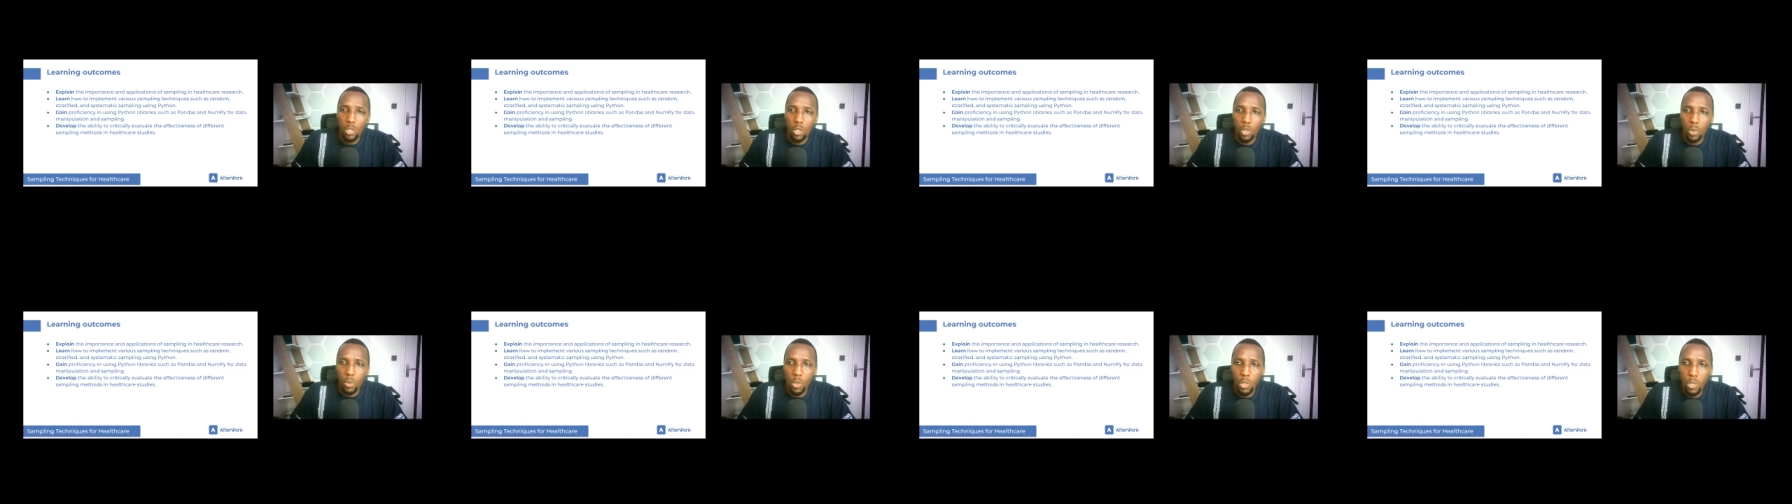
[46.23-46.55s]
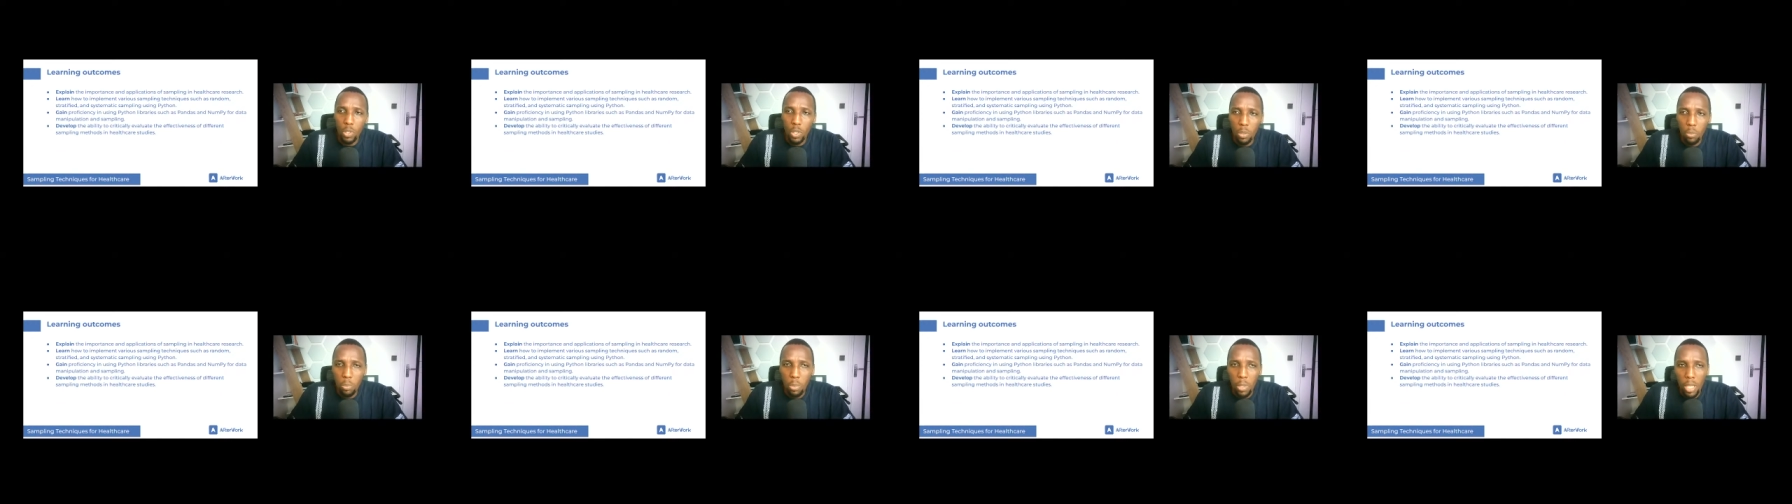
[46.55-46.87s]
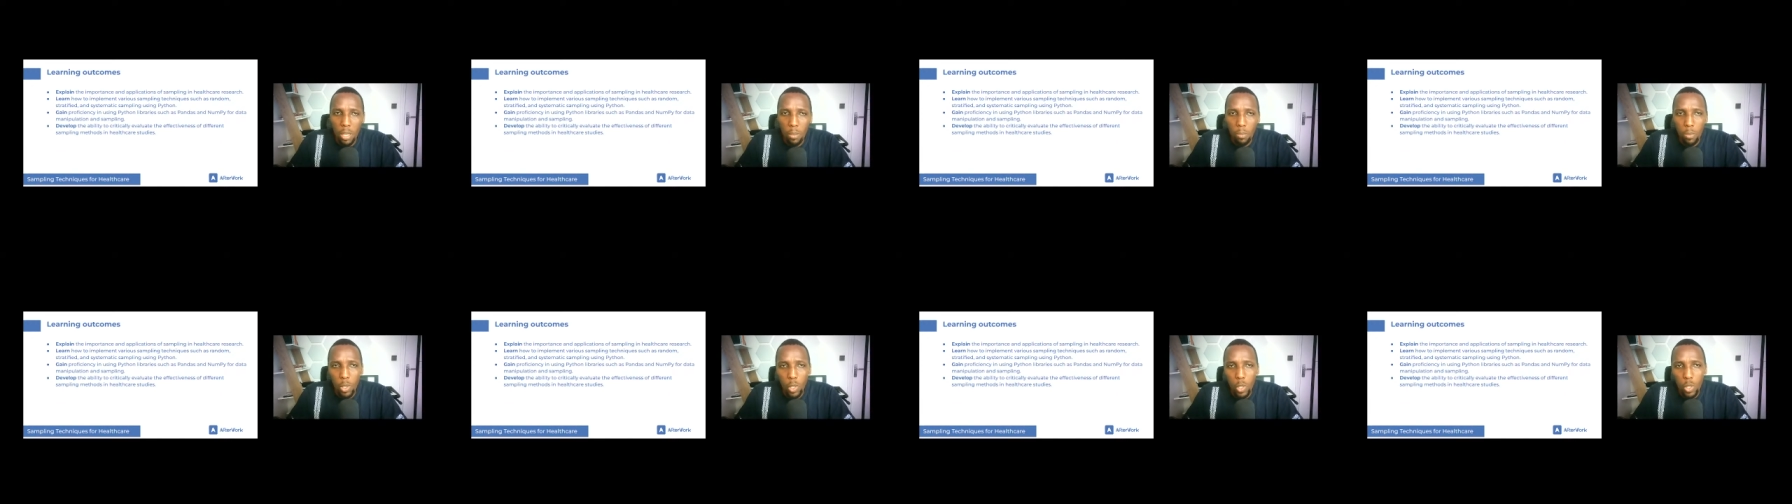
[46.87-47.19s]
So we should
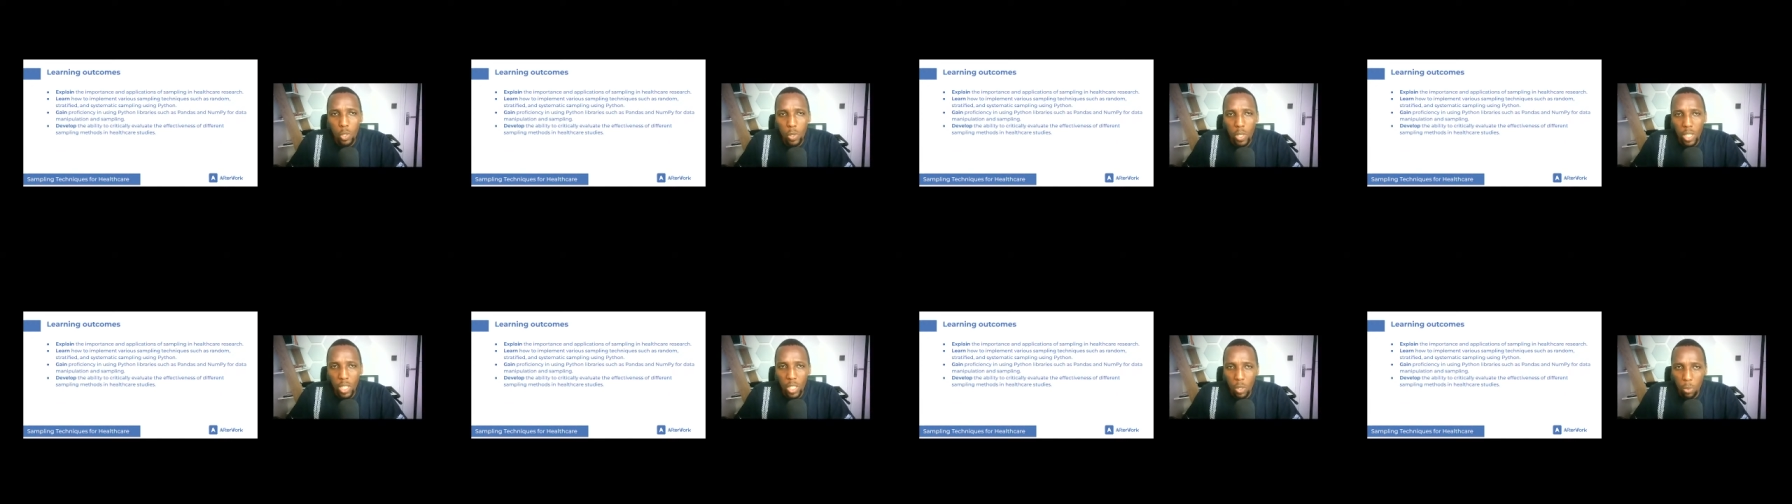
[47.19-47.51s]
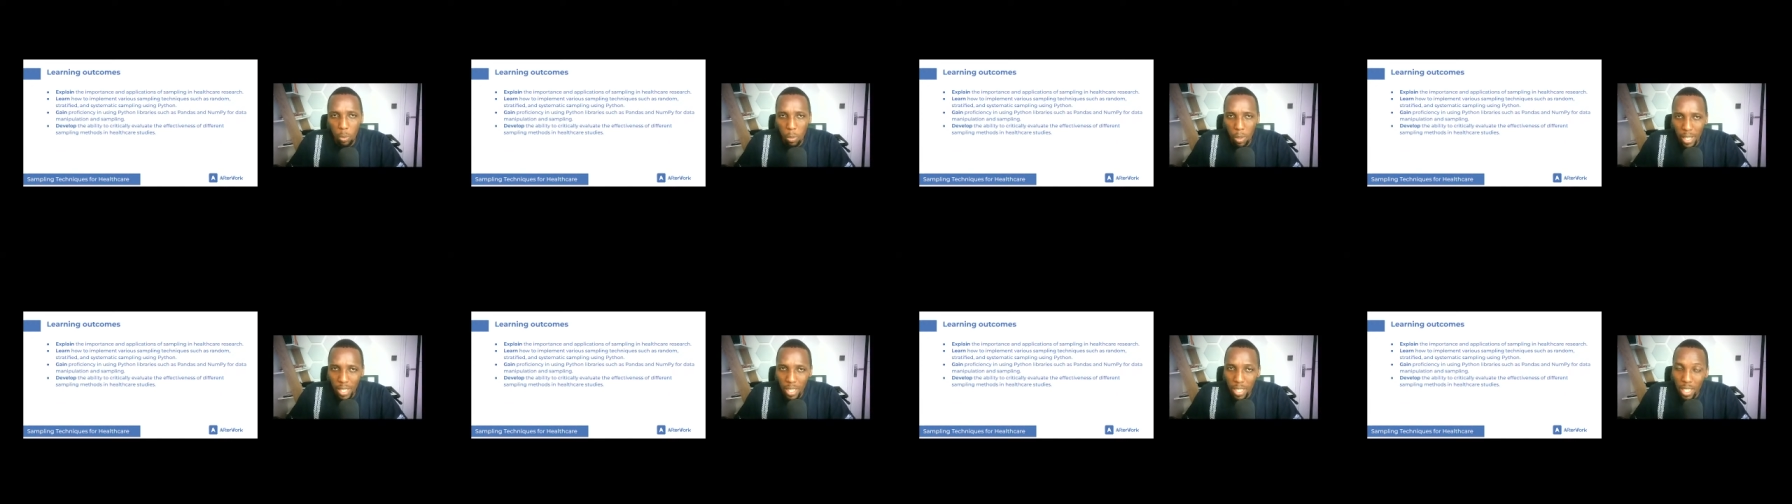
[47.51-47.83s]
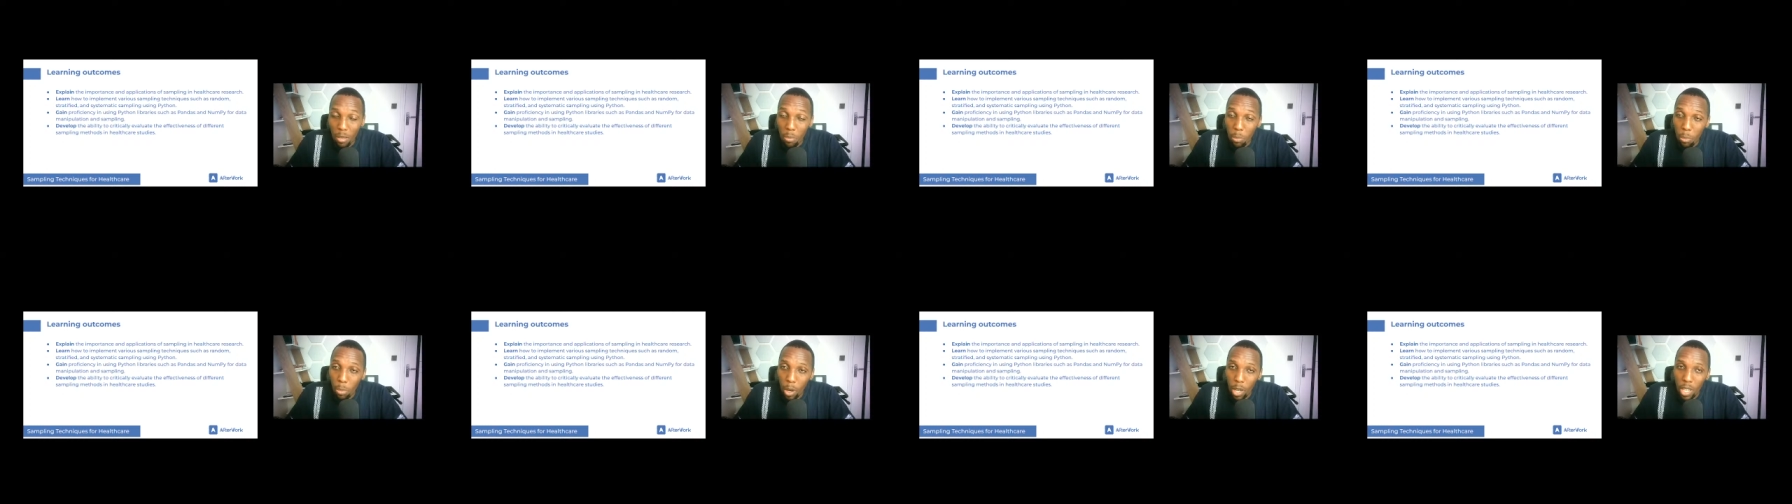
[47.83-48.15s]
be able to explain
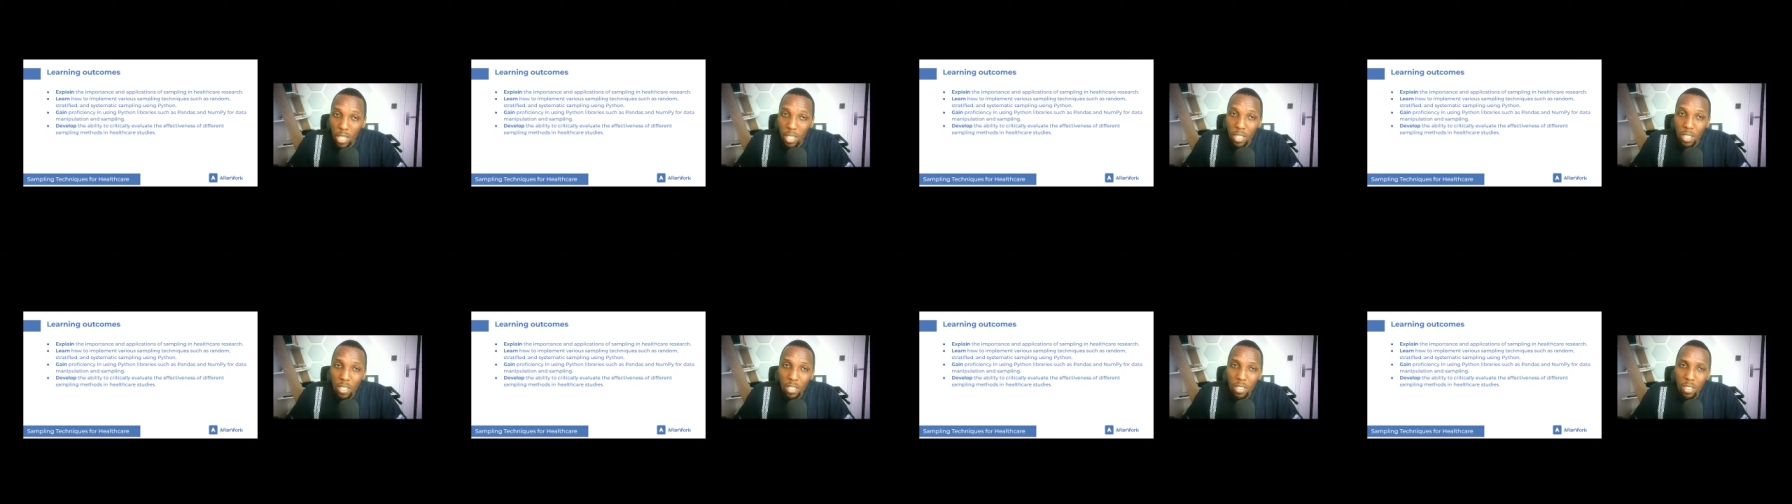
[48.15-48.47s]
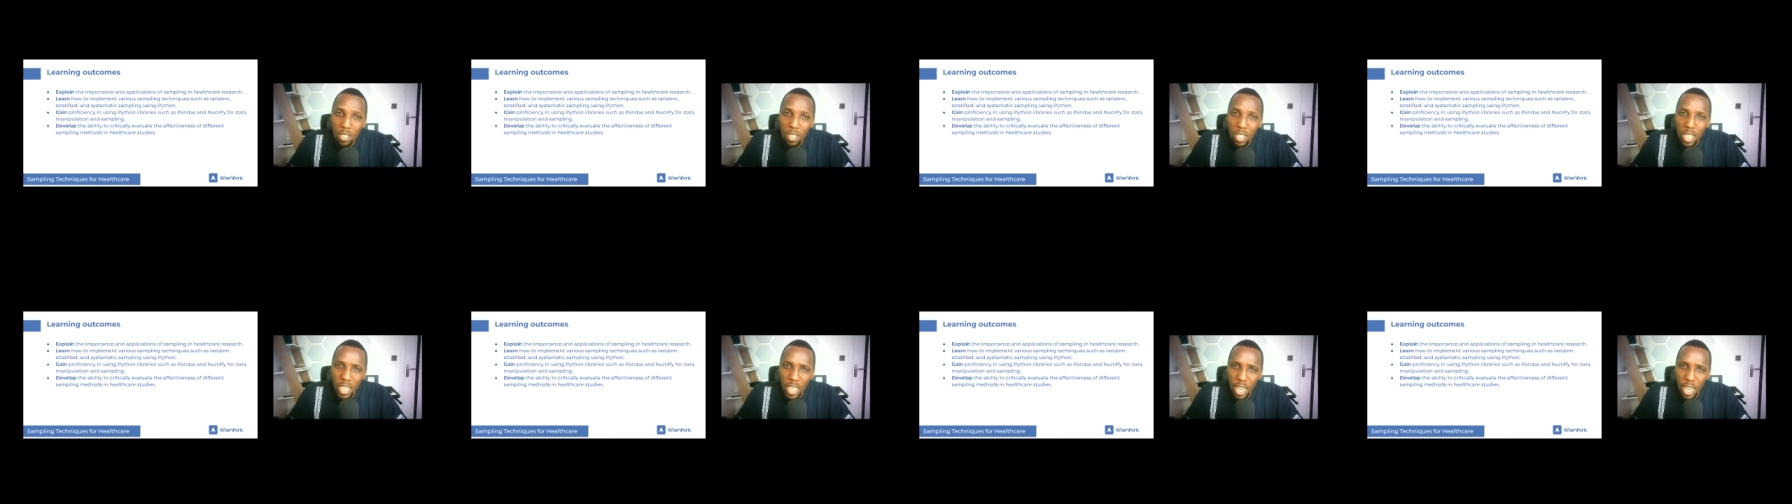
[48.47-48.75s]
the importance